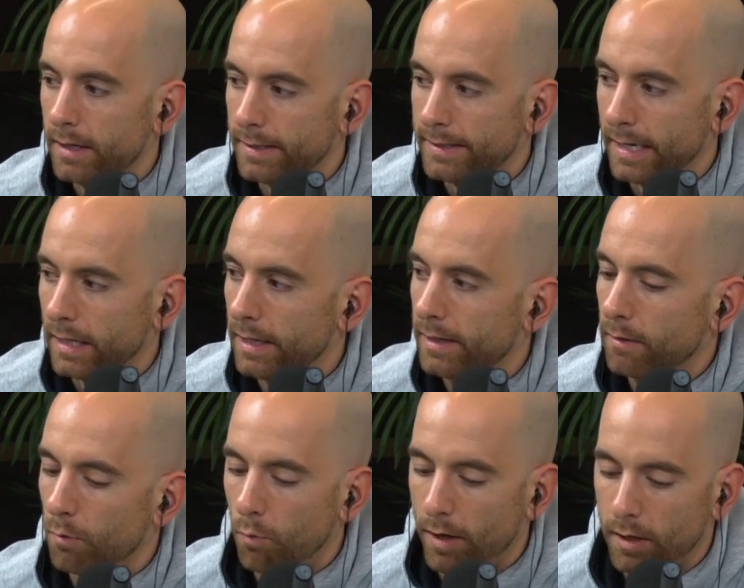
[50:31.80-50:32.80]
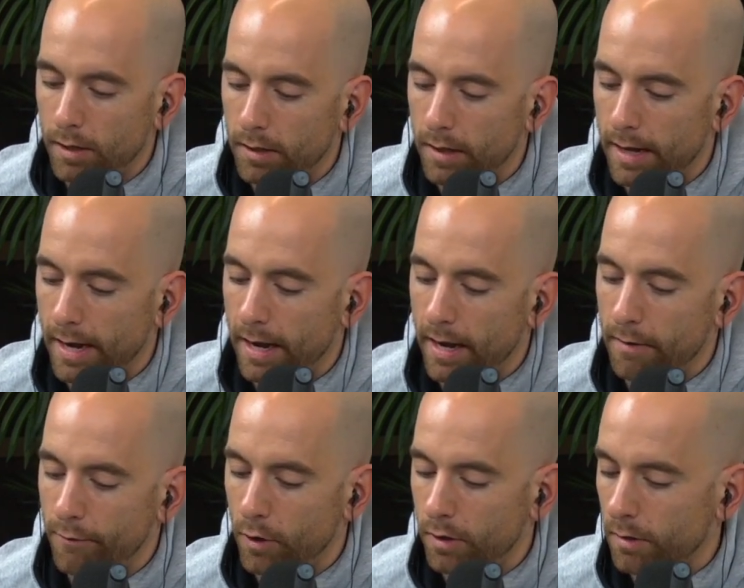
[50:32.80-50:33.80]
Dylan, Will,
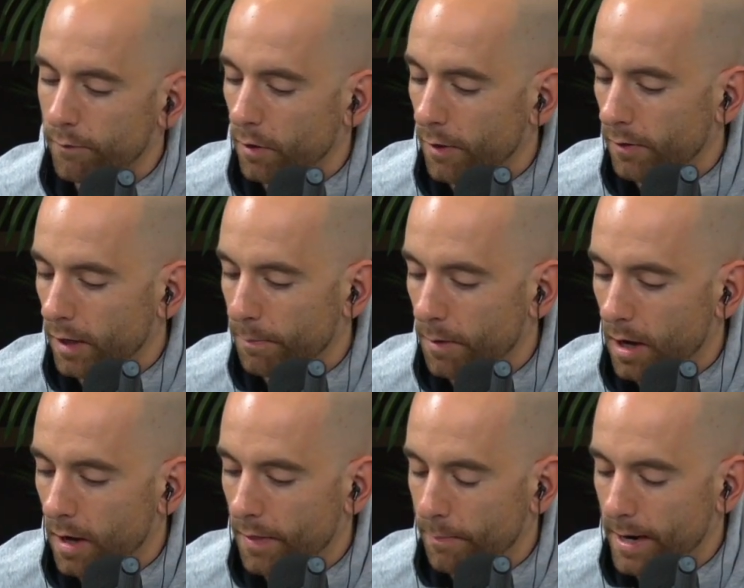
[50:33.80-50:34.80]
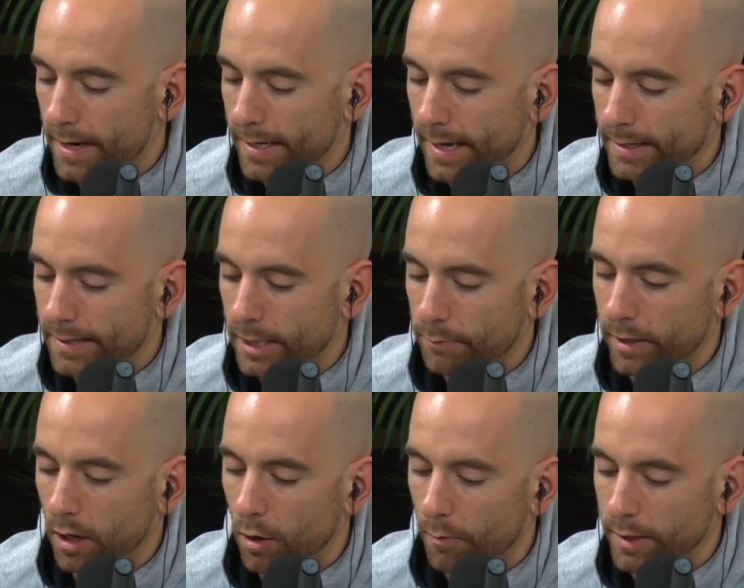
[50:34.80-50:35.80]
and Furker for all their help on the podcast, as we
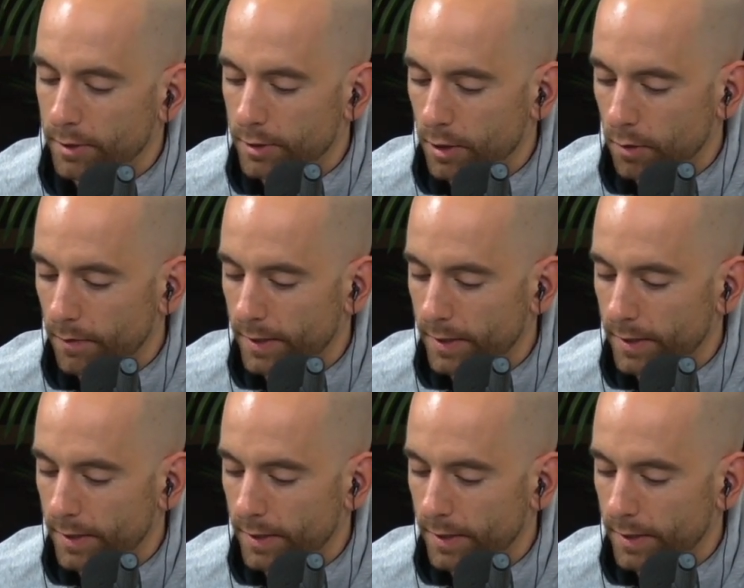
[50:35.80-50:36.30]
always do.